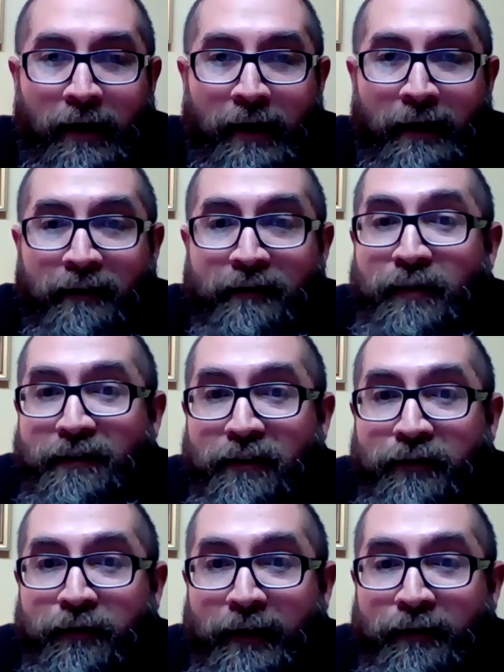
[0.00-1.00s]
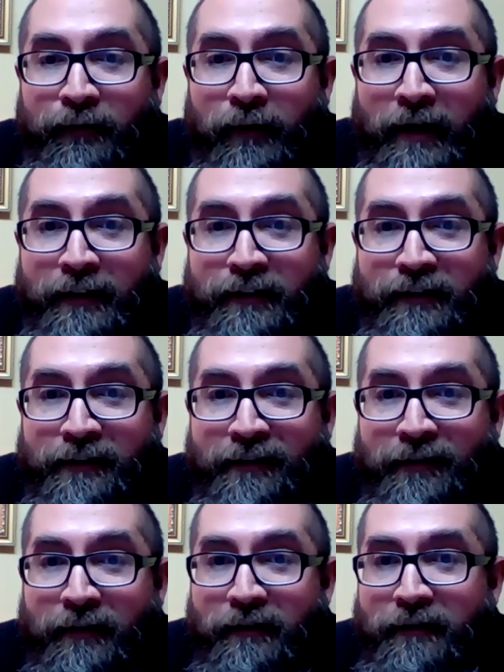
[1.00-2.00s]
As Mr. Fred
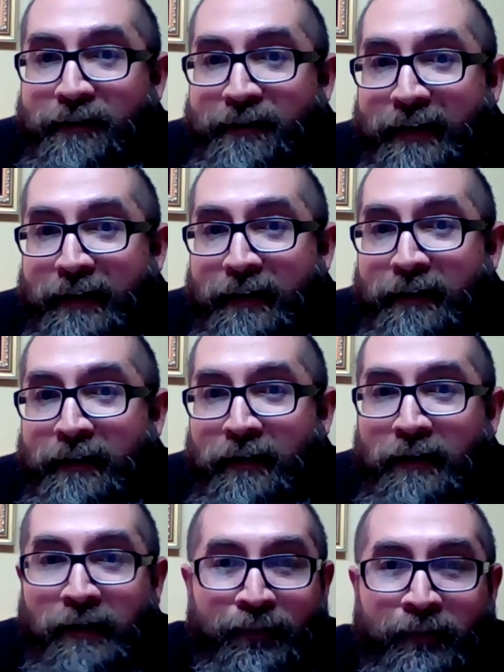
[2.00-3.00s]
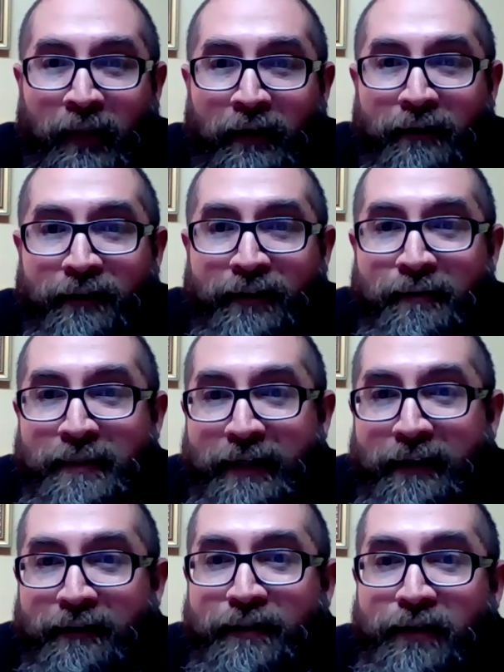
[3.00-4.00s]
Rogers stated, some
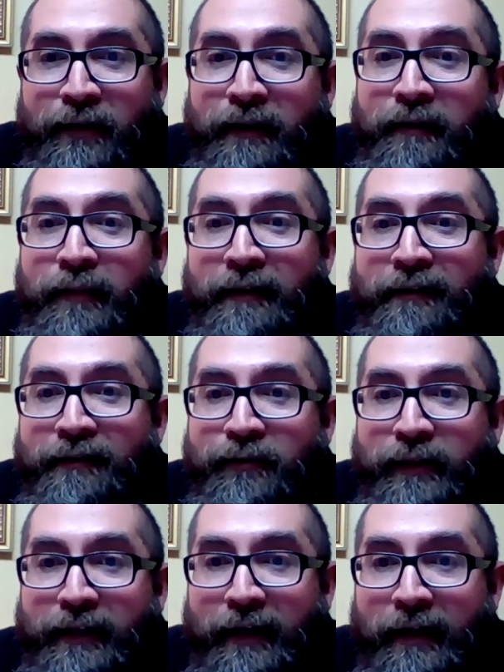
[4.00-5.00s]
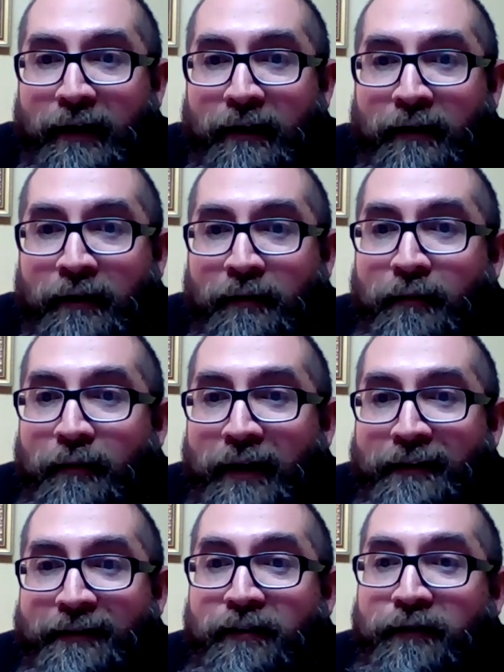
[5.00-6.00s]
days doing the best we can may
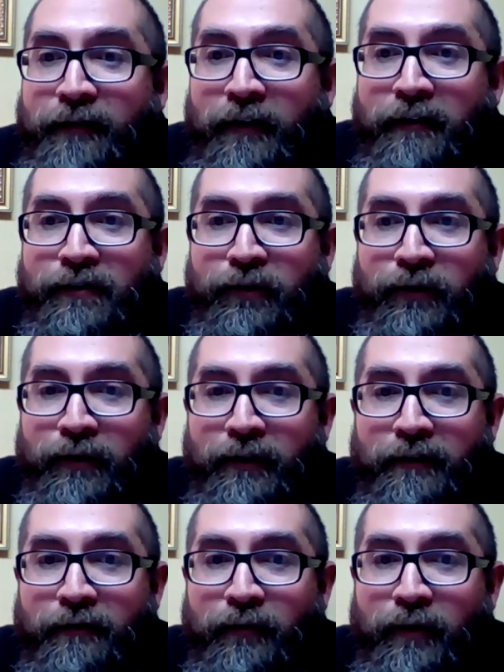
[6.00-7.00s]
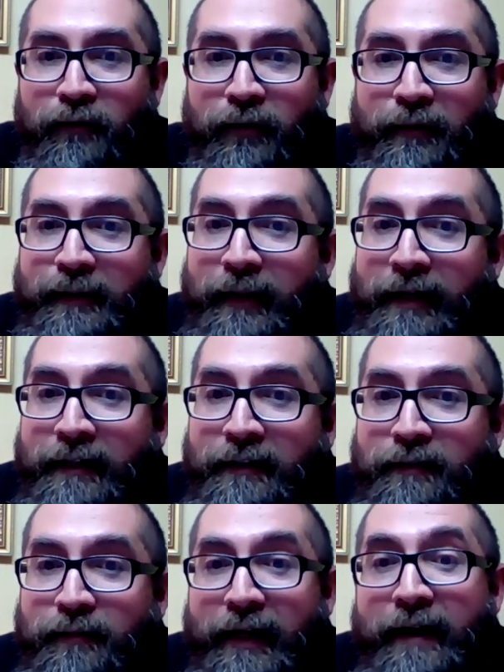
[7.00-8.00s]
still fall short of what we would like
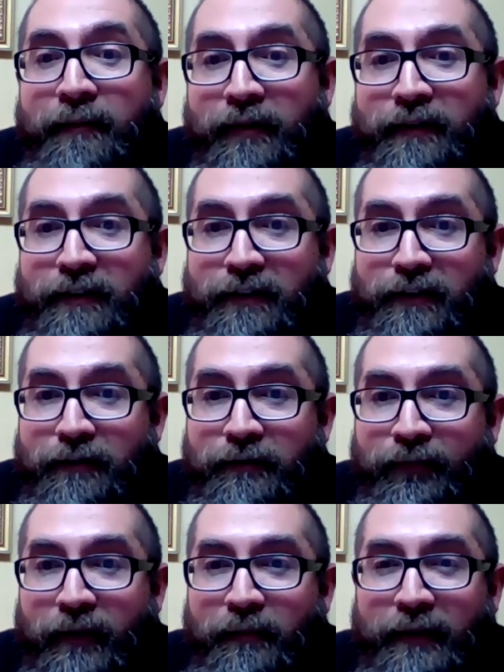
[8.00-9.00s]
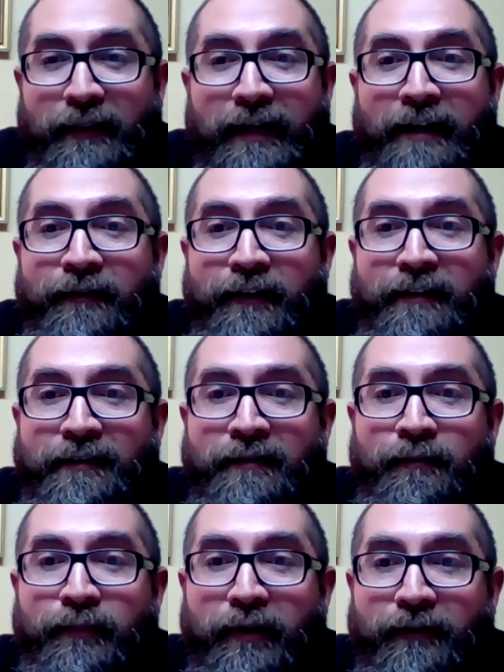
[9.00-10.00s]
to be able to do, but life
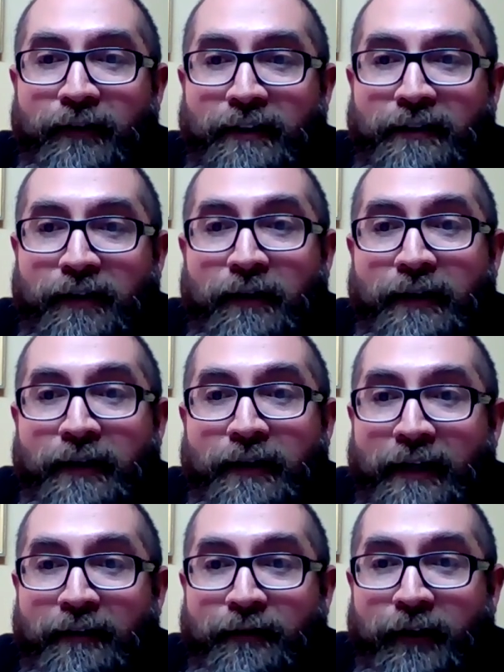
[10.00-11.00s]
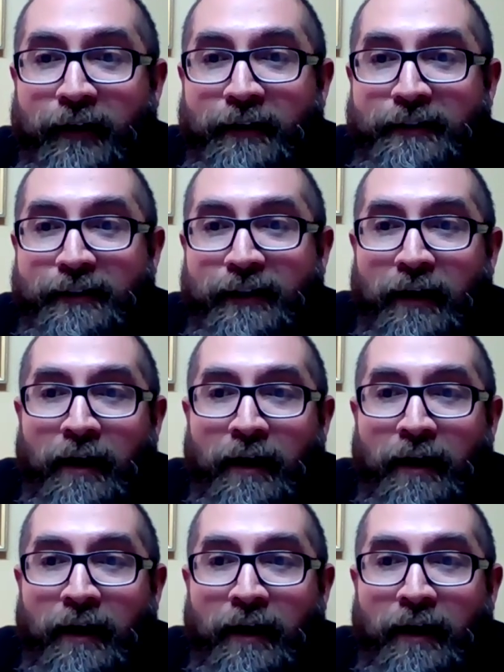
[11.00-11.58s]
isn't perfect on any front,